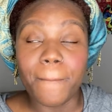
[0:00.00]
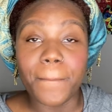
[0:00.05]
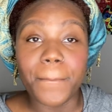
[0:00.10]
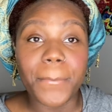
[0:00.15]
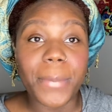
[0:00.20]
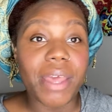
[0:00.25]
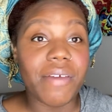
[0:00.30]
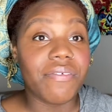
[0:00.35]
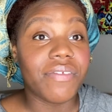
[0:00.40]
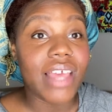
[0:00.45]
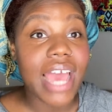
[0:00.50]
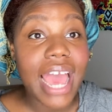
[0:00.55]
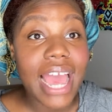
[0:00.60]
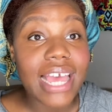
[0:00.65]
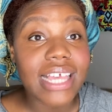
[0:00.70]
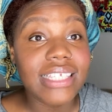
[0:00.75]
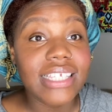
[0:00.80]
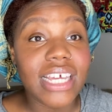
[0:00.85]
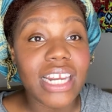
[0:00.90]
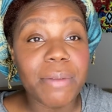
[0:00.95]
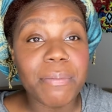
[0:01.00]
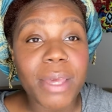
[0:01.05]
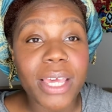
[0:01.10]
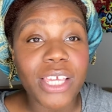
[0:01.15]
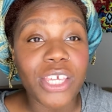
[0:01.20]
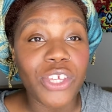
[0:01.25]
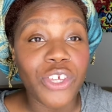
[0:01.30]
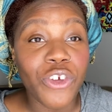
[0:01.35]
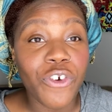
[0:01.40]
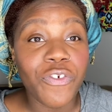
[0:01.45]
if that is gonna
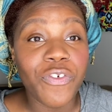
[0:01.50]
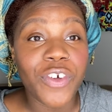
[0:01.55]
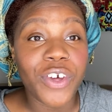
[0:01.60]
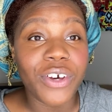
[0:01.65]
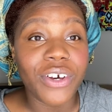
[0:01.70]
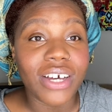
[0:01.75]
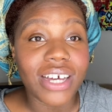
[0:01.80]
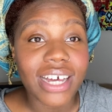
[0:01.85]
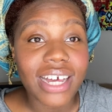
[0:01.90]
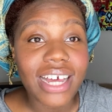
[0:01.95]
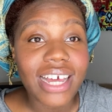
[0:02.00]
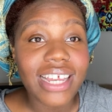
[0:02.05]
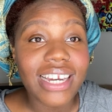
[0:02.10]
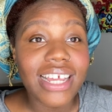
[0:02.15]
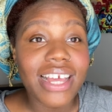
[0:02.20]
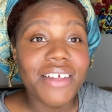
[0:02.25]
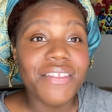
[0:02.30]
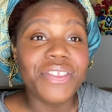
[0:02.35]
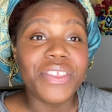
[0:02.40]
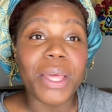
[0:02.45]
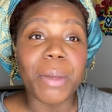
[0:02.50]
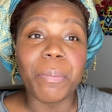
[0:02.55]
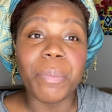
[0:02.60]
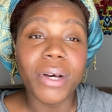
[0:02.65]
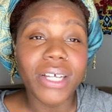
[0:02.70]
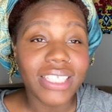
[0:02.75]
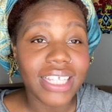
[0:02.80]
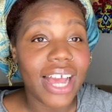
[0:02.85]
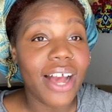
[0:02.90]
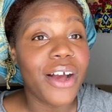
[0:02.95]
make you feel good, then
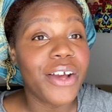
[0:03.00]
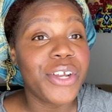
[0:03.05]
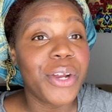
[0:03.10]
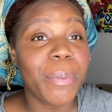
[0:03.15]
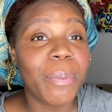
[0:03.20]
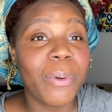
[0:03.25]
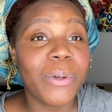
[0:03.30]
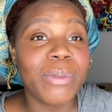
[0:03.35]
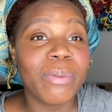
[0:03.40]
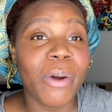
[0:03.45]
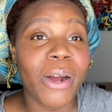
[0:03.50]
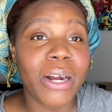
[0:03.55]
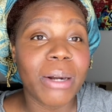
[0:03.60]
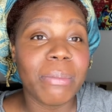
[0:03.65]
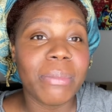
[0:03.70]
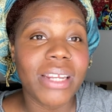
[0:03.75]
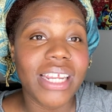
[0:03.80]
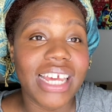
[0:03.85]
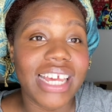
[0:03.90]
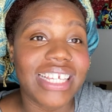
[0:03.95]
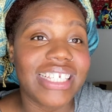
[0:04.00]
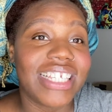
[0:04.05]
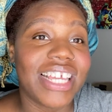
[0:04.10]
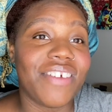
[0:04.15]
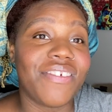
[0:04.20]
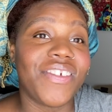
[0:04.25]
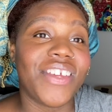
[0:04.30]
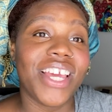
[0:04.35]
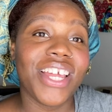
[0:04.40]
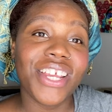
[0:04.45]
put that on your postpartum list.
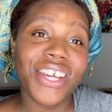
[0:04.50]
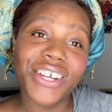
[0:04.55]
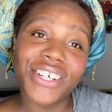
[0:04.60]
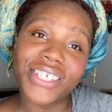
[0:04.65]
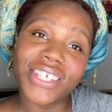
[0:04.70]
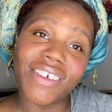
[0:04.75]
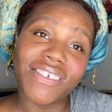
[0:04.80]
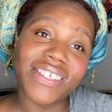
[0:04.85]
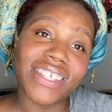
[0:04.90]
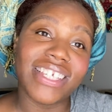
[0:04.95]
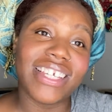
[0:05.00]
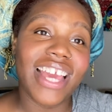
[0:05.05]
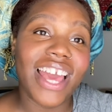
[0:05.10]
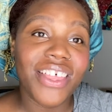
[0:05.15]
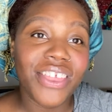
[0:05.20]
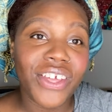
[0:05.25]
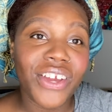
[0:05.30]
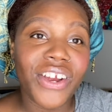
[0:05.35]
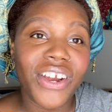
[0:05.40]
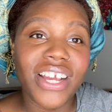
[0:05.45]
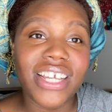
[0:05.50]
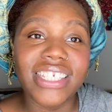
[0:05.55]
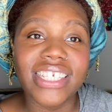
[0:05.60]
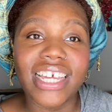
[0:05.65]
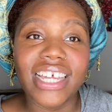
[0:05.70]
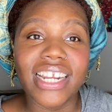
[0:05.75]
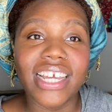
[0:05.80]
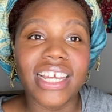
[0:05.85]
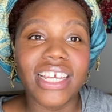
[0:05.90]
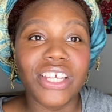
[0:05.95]
If getting yourself together is
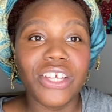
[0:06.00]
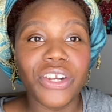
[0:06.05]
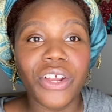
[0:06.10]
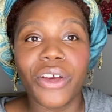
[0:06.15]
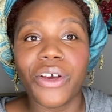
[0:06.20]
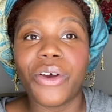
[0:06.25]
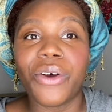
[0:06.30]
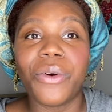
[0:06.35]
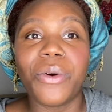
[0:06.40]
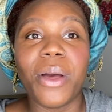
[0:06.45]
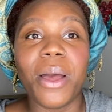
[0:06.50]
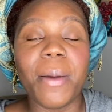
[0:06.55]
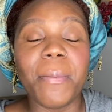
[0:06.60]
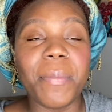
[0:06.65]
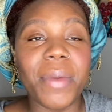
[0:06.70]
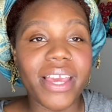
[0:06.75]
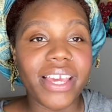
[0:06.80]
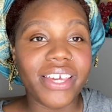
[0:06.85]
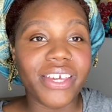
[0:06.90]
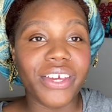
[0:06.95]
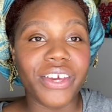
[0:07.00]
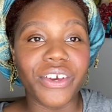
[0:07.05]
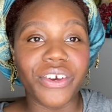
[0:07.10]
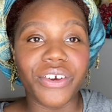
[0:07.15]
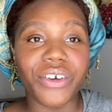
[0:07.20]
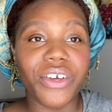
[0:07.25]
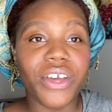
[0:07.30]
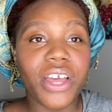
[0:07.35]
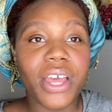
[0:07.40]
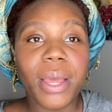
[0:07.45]
gonna, you know, make
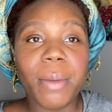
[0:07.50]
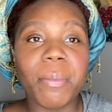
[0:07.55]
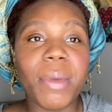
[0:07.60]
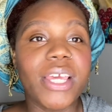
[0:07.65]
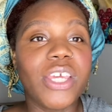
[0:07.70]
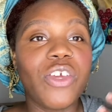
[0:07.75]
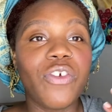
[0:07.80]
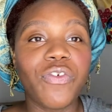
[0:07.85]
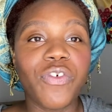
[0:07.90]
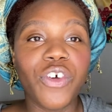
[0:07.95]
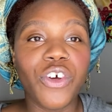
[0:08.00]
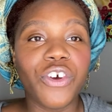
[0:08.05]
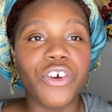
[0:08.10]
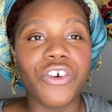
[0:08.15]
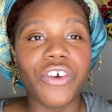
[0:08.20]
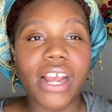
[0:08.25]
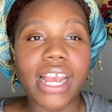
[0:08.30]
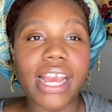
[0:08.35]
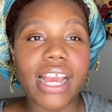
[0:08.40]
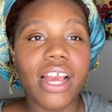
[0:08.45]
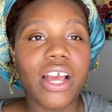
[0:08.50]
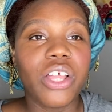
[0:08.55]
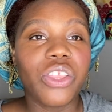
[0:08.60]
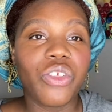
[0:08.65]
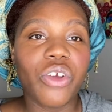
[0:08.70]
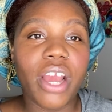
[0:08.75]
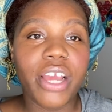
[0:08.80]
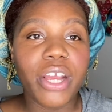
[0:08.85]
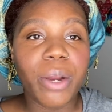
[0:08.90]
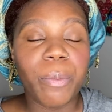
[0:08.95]
you feel great
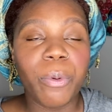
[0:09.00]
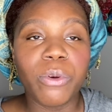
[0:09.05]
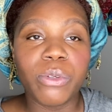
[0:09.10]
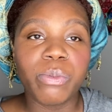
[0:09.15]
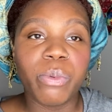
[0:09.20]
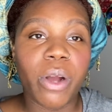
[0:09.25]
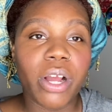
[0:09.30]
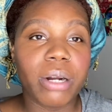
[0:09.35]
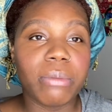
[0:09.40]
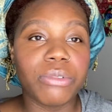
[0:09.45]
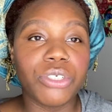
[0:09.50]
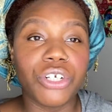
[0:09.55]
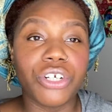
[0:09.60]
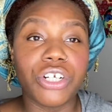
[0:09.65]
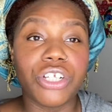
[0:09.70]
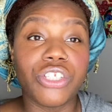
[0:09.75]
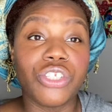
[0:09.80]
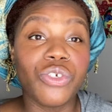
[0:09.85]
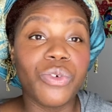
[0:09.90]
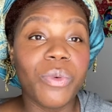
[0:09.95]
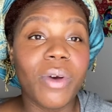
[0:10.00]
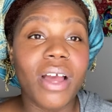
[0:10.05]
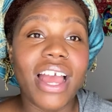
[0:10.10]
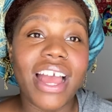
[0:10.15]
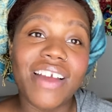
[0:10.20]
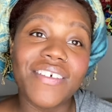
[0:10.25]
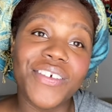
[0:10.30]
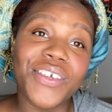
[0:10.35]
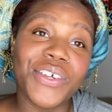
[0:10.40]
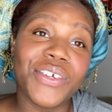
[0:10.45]
throughout your postpartum journey, do
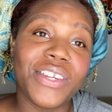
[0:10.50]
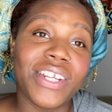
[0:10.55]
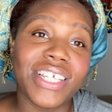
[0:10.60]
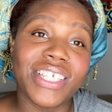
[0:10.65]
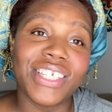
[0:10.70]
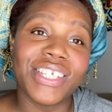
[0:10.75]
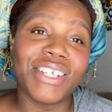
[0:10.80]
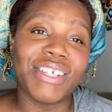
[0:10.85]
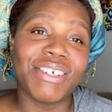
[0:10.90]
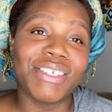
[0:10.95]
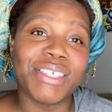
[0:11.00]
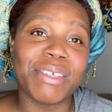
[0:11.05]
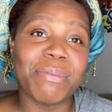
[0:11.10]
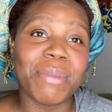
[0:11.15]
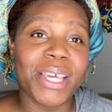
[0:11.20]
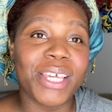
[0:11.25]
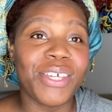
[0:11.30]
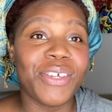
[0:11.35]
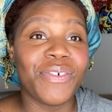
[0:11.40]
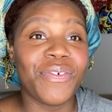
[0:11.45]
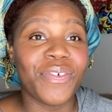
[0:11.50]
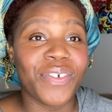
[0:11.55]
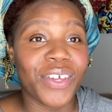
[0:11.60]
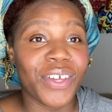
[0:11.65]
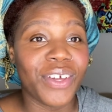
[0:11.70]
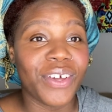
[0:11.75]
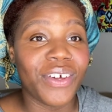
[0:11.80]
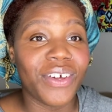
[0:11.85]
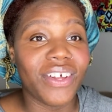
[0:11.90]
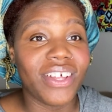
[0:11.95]
whatever you need to do to make you
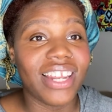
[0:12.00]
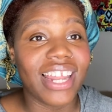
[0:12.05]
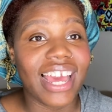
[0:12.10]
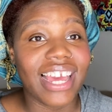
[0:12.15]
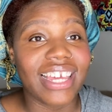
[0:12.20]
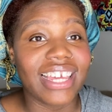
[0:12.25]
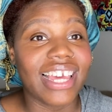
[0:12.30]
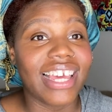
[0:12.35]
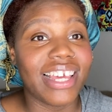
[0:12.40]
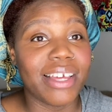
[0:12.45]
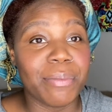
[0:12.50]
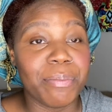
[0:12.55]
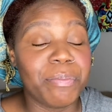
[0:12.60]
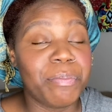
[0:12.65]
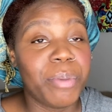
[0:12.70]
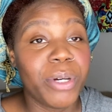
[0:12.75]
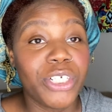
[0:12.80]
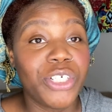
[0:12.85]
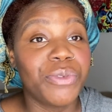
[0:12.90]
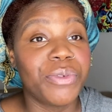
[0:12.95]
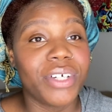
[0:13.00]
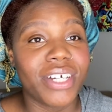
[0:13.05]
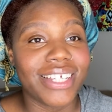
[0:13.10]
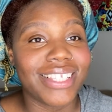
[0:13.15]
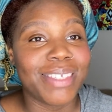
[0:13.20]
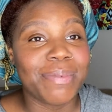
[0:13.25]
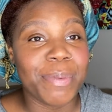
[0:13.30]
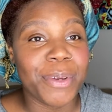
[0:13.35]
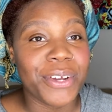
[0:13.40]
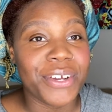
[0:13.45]
feel like it, put you in
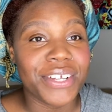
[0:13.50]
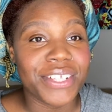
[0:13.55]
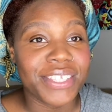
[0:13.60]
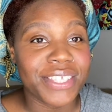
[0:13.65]
good spirits.